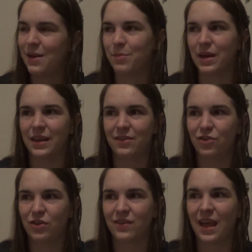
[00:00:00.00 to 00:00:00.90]
but it's
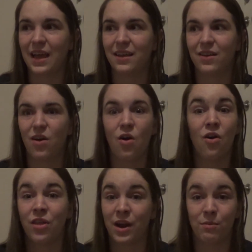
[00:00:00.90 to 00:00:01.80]
just like all
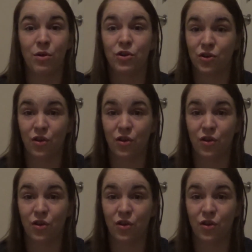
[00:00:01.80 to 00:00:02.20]
that emotional